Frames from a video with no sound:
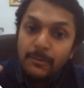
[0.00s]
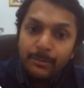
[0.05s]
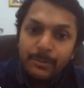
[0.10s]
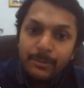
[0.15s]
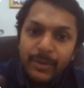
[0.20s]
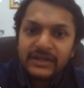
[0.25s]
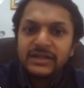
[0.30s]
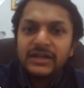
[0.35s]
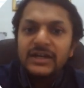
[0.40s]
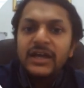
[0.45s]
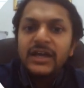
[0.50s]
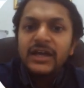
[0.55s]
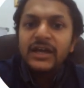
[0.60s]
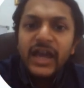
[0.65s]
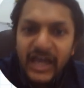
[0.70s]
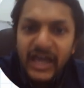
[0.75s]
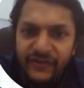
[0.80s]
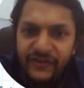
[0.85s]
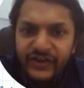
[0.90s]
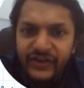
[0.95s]
But
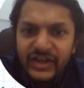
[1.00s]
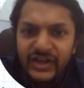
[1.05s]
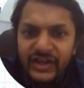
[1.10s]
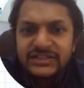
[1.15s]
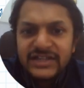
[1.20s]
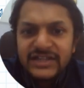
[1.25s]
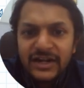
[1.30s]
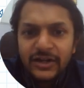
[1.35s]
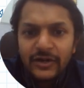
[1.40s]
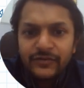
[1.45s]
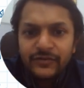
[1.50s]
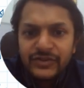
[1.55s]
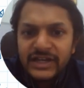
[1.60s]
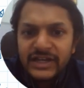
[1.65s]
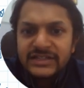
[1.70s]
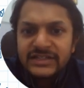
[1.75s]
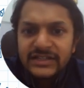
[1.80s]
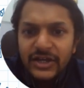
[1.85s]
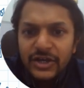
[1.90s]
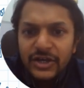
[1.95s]
if instead of
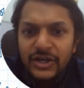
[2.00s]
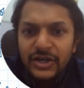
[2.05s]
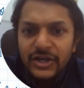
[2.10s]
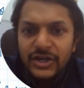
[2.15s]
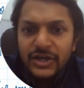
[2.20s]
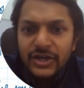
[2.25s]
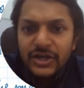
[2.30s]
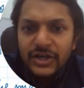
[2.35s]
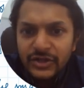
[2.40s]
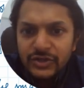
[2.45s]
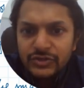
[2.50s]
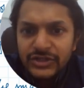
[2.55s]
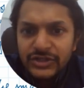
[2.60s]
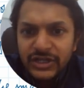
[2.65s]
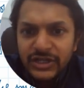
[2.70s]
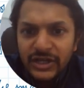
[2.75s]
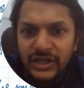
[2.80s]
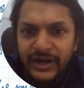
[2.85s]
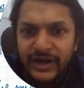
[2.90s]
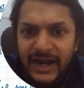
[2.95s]
this, you are
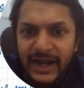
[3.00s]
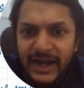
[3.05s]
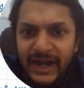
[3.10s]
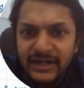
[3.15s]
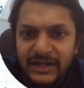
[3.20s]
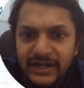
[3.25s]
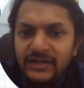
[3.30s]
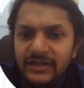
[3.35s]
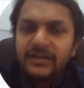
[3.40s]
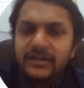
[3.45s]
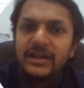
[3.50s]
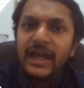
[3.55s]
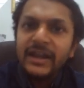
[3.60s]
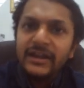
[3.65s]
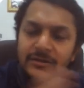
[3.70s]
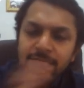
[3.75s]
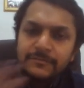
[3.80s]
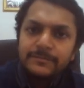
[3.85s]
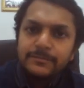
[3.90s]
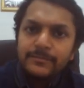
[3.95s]
using red color
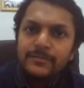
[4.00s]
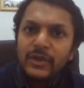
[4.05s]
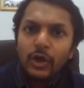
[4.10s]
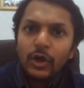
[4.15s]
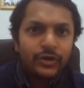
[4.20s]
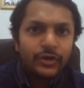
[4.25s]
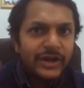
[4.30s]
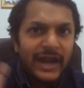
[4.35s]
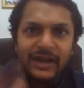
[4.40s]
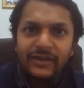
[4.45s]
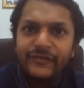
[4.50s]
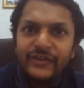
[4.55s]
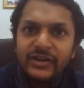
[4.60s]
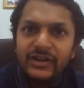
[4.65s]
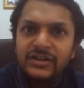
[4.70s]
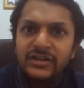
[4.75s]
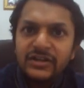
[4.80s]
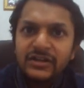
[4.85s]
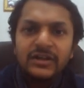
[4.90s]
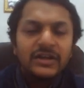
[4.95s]
light or red
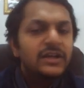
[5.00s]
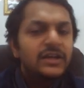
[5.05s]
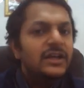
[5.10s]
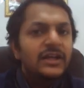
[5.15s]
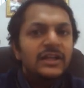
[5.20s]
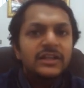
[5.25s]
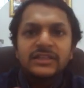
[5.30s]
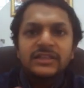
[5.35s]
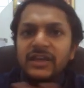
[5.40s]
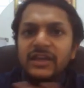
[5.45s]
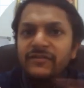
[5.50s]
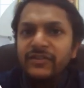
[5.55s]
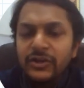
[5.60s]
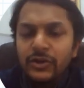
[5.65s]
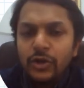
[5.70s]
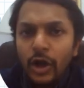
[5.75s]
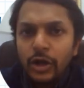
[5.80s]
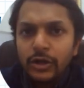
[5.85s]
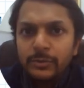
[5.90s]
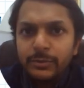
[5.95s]
filter, they will
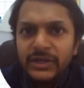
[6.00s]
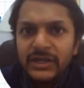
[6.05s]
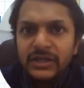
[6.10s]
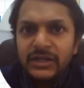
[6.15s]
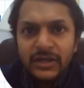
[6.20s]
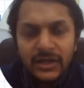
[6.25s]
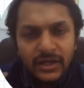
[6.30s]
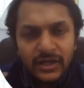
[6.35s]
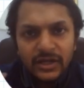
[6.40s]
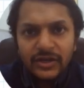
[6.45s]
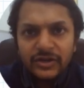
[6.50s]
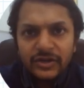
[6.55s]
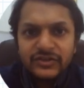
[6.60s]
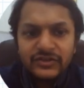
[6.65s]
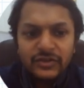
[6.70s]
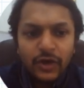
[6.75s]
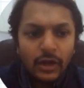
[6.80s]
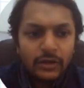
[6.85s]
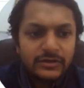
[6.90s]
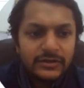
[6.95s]
not be
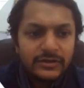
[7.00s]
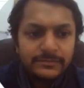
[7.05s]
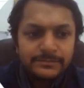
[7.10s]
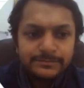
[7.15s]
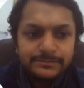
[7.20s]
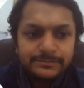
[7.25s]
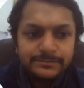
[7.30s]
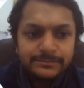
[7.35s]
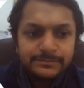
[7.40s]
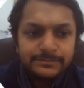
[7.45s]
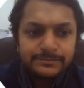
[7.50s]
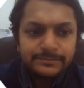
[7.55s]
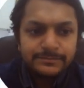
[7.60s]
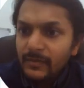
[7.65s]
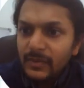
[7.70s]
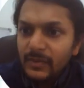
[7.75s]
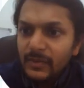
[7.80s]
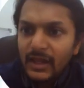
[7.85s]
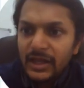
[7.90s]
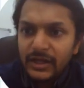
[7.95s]
resolved.
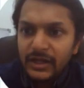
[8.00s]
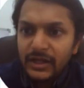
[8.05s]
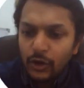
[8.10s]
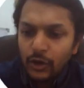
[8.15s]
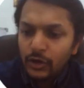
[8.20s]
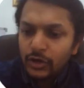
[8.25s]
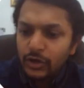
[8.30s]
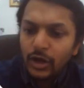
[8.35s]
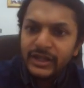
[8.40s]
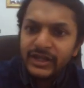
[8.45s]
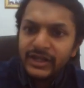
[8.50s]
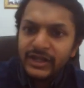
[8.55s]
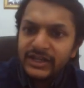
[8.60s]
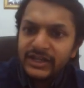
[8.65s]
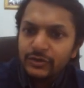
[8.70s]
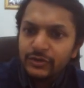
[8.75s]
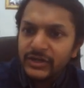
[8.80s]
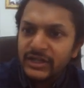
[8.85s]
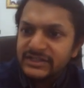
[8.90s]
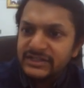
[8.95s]
Now, accordingly,
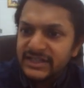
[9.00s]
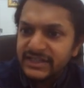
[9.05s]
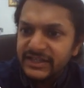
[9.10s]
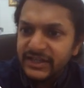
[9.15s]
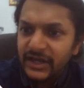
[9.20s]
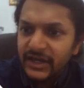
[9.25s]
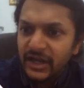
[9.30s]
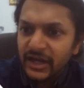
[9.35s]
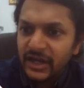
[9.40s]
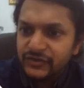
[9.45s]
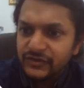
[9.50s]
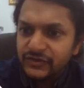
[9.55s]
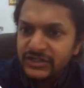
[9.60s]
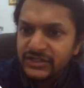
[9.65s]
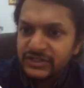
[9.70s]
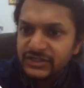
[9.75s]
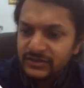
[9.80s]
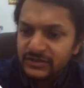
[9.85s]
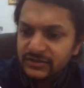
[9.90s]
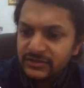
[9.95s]
you can see the answers.